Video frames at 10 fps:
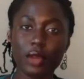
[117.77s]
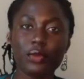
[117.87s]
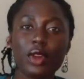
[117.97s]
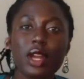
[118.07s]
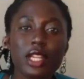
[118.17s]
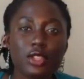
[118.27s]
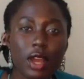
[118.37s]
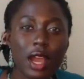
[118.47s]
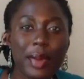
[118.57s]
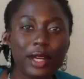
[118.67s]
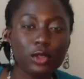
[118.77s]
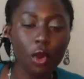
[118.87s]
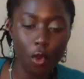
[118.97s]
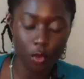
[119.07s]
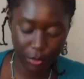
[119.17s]
we're gonna talk about
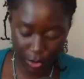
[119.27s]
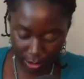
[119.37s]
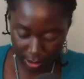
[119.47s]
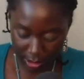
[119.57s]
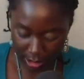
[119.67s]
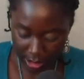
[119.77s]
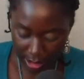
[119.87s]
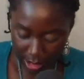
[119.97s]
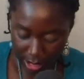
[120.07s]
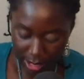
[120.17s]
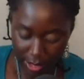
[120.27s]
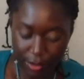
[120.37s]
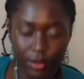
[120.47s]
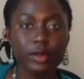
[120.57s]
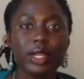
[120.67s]
combs,
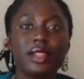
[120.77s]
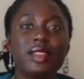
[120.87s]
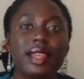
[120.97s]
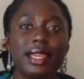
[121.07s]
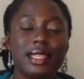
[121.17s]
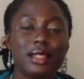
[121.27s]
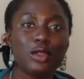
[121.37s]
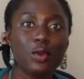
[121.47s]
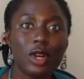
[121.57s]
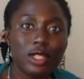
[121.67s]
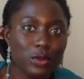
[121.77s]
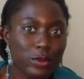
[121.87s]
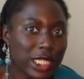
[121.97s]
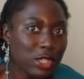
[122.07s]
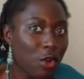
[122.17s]
the real thing is,
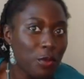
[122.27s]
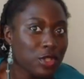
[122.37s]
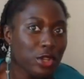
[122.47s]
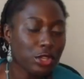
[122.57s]
which combs are you